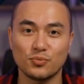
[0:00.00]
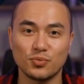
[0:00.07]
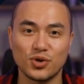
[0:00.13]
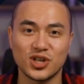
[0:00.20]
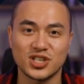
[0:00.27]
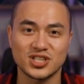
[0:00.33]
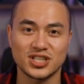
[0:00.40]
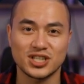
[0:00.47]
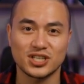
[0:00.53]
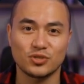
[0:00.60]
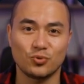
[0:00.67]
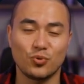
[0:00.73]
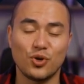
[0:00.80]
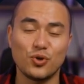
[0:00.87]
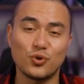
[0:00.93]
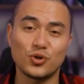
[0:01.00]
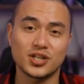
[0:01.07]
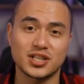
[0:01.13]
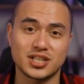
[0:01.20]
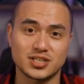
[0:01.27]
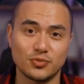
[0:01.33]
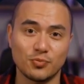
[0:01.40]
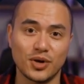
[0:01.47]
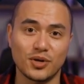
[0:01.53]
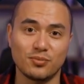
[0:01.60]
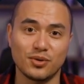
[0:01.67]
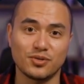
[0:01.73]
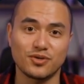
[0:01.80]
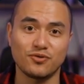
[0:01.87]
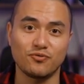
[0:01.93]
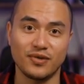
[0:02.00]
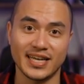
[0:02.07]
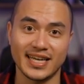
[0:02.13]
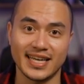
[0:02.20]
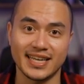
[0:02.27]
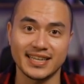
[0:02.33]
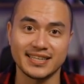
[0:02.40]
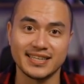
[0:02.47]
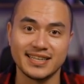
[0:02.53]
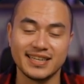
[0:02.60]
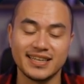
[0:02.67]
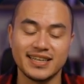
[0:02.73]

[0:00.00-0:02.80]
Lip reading: project where you can experiment freely.